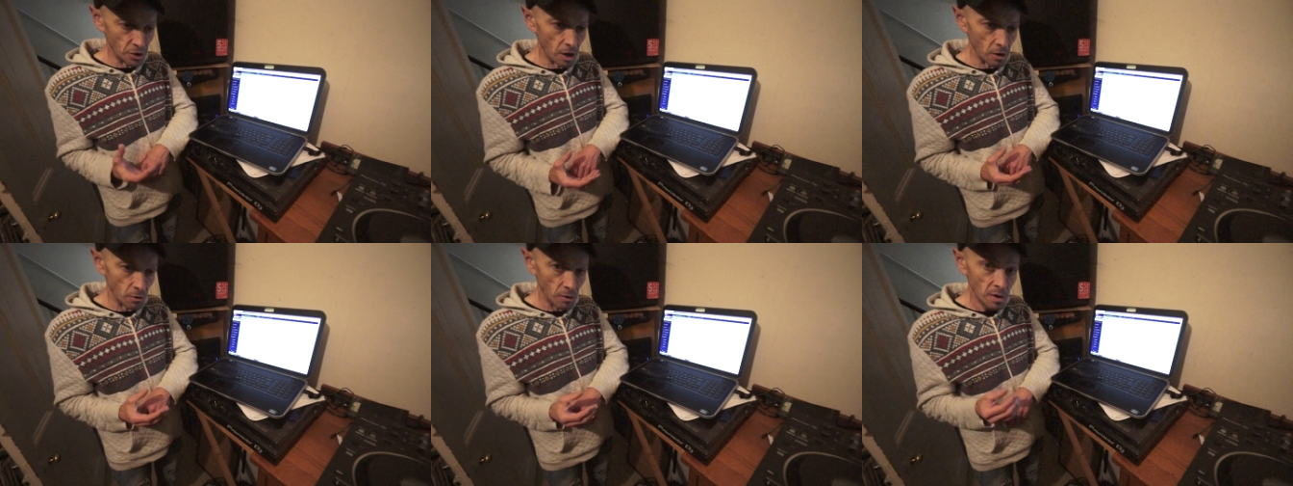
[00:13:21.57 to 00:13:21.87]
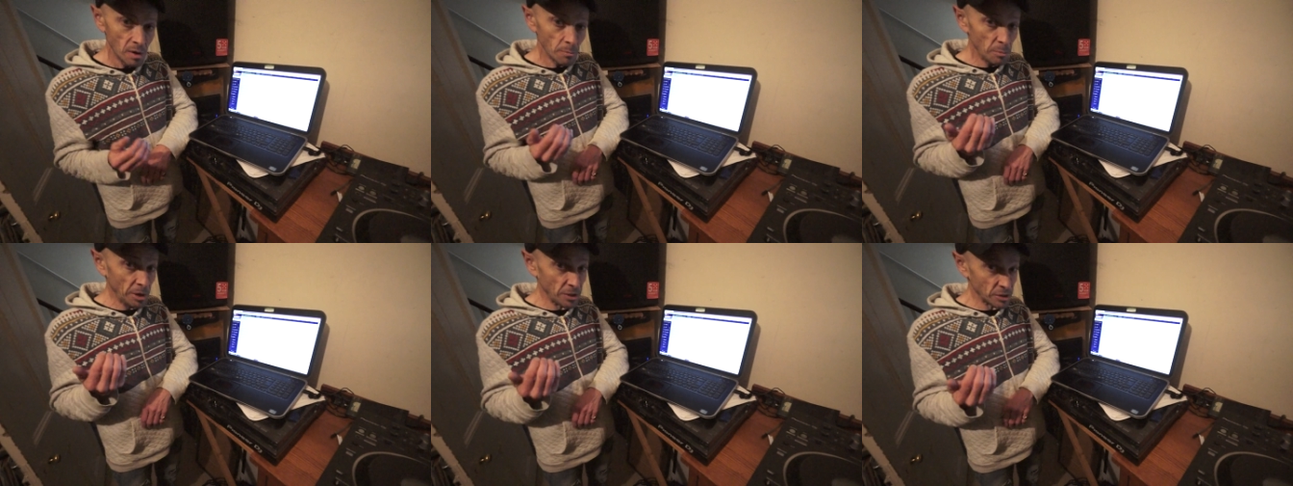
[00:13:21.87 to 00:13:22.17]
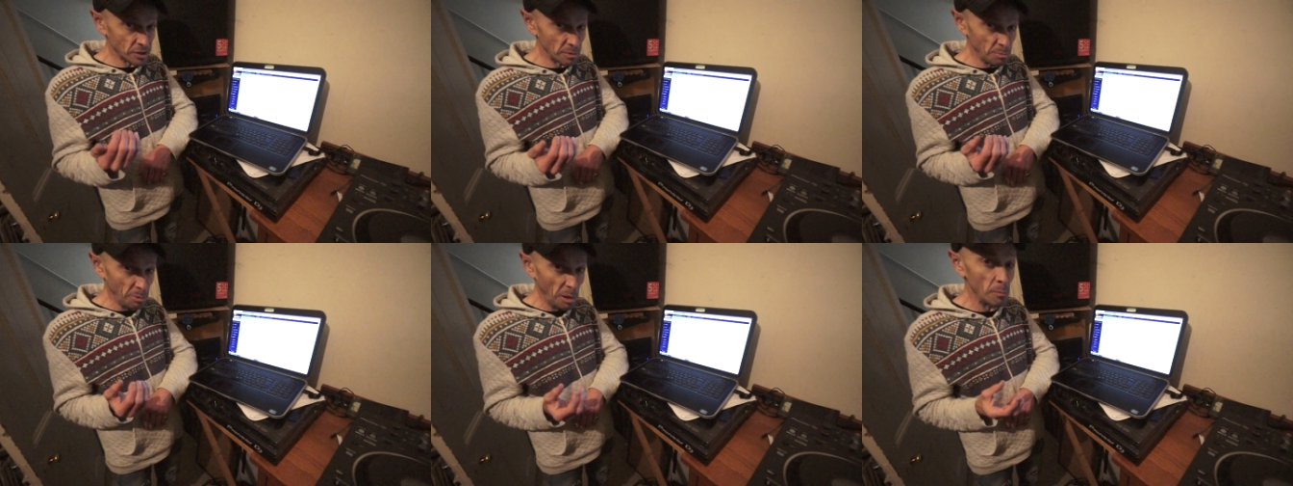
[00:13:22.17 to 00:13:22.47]
No,
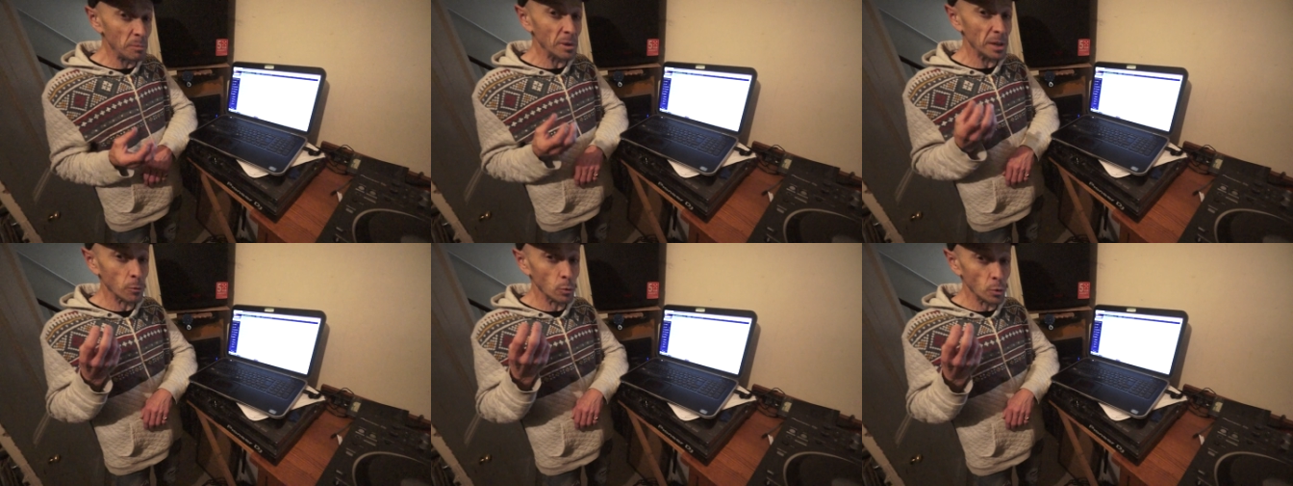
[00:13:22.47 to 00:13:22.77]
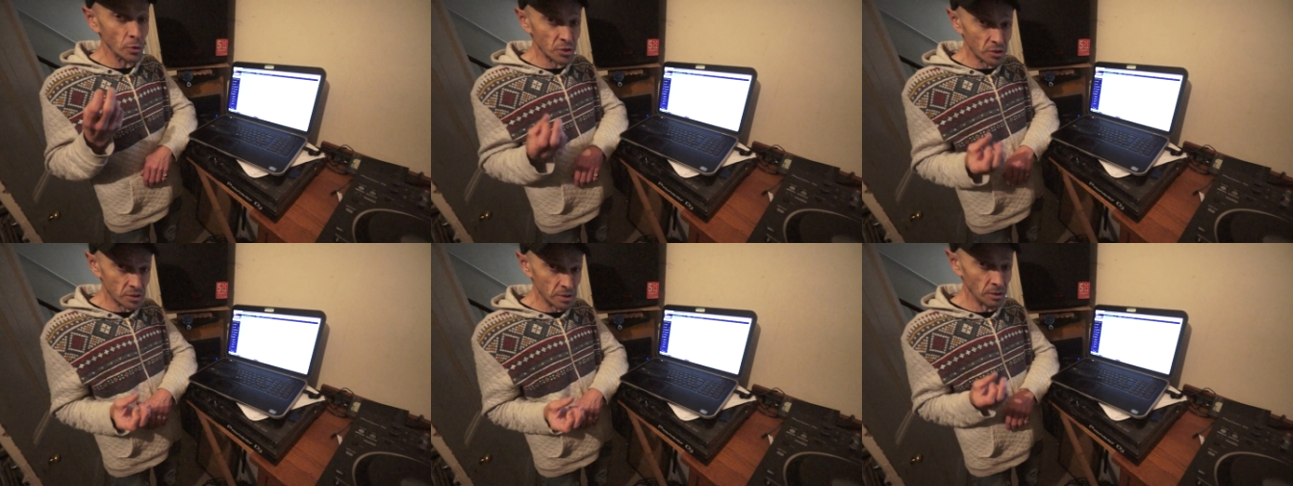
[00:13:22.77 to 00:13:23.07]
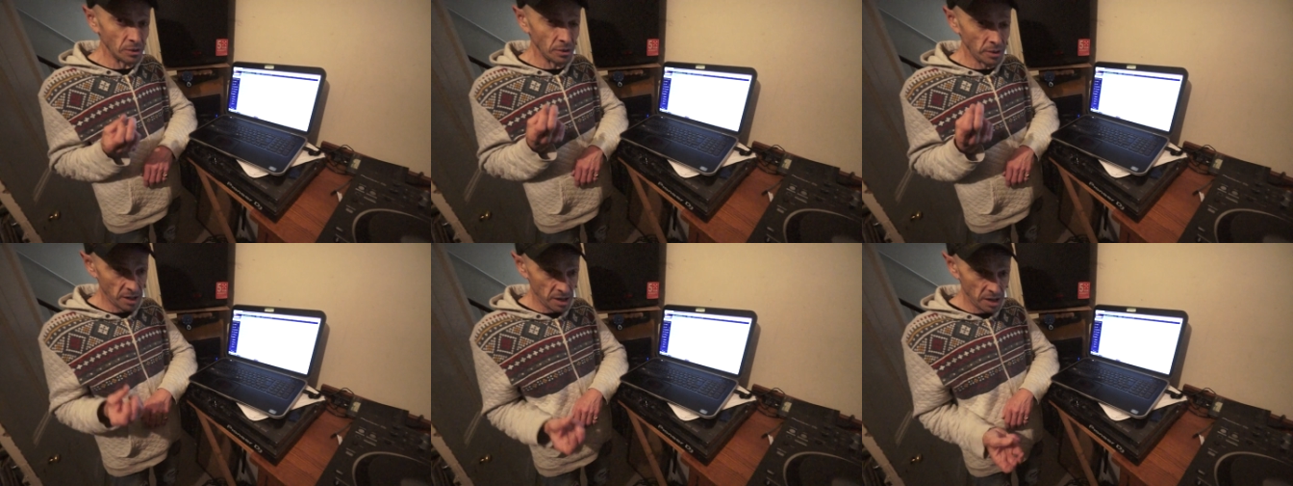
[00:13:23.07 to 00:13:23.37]
because the public will
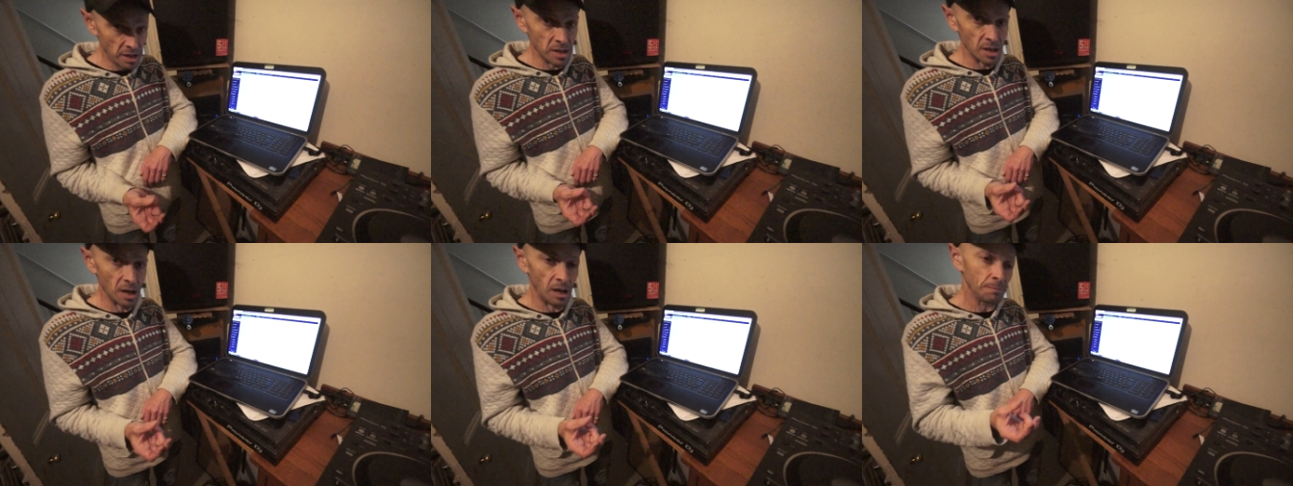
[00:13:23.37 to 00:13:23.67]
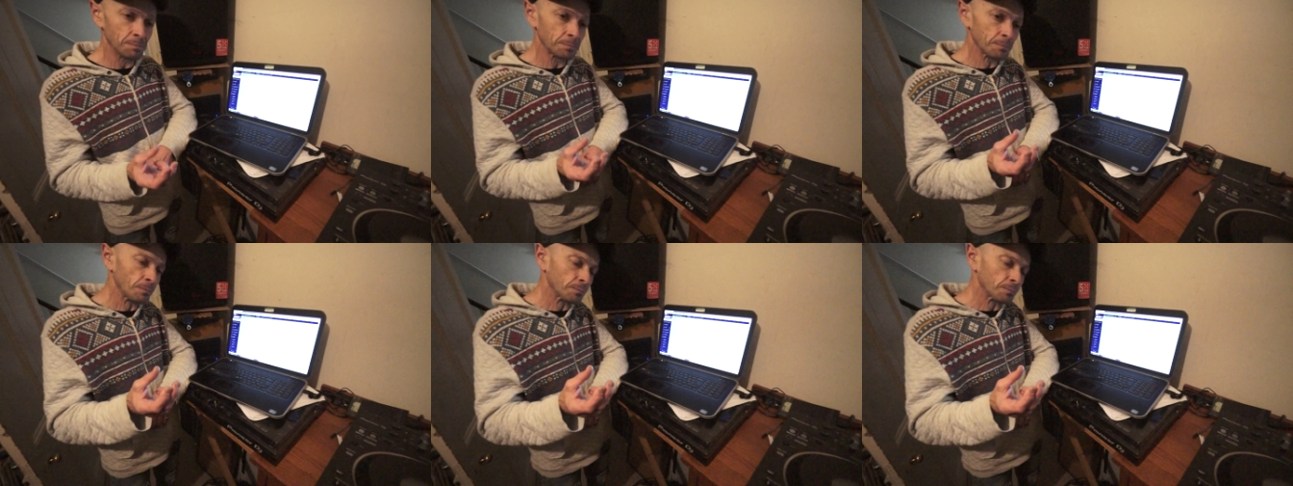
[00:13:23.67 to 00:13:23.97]
still hear